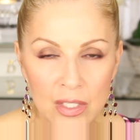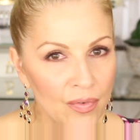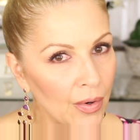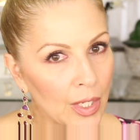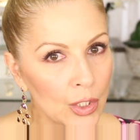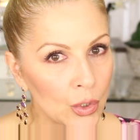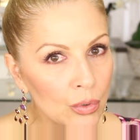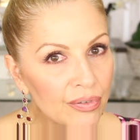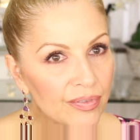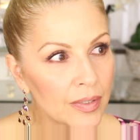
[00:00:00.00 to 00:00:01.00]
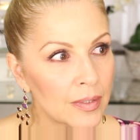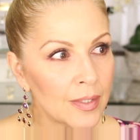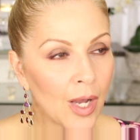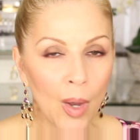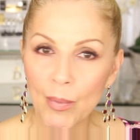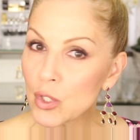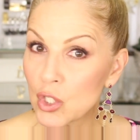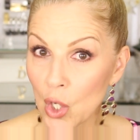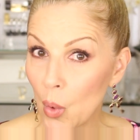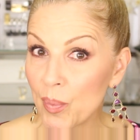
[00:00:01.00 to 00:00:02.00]
is very aloof,
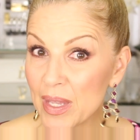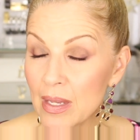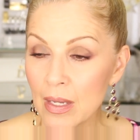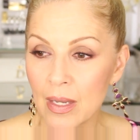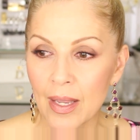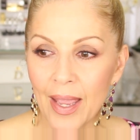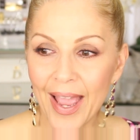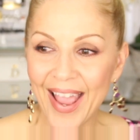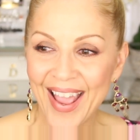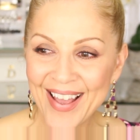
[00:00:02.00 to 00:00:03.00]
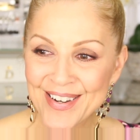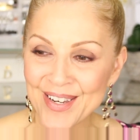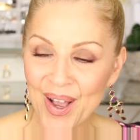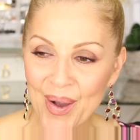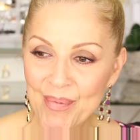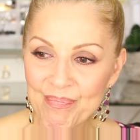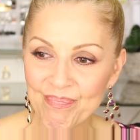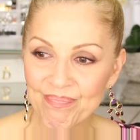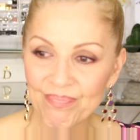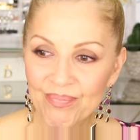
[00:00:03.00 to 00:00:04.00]
almost dopey, and
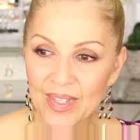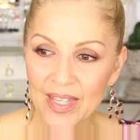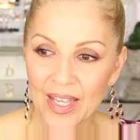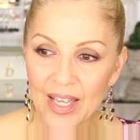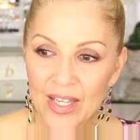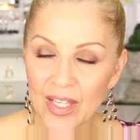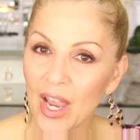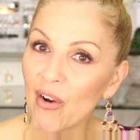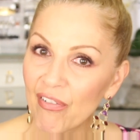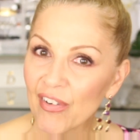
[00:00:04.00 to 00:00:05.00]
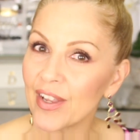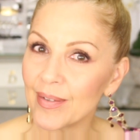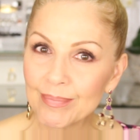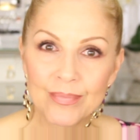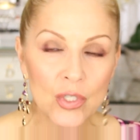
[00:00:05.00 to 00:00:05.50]
um, carefree.